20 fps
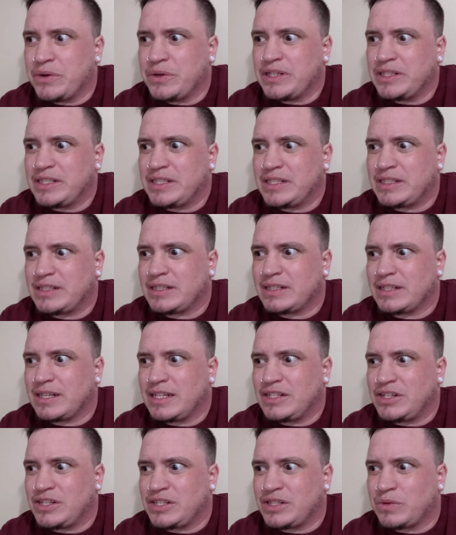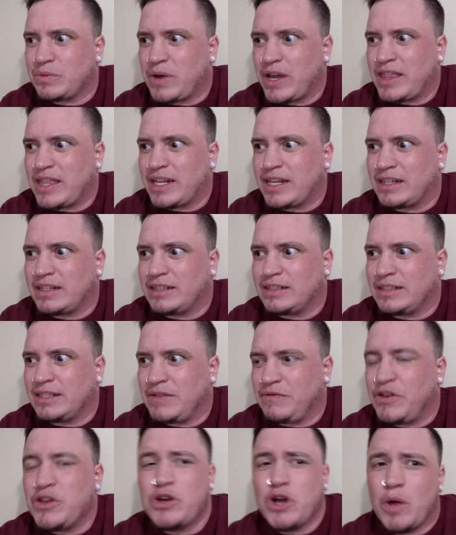It's just the way that
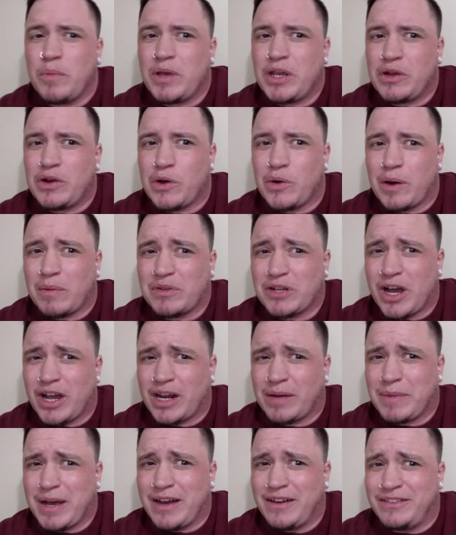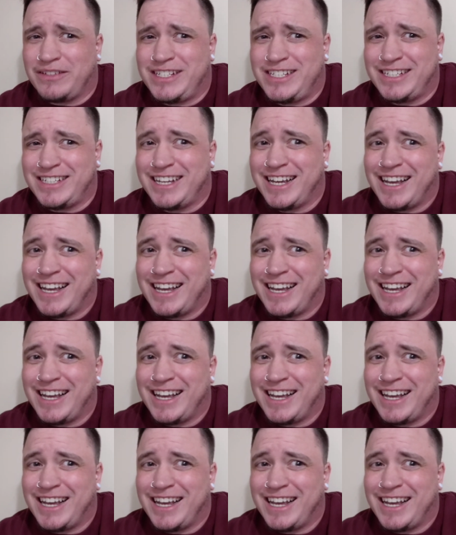if you know me, you know what I'm talking about.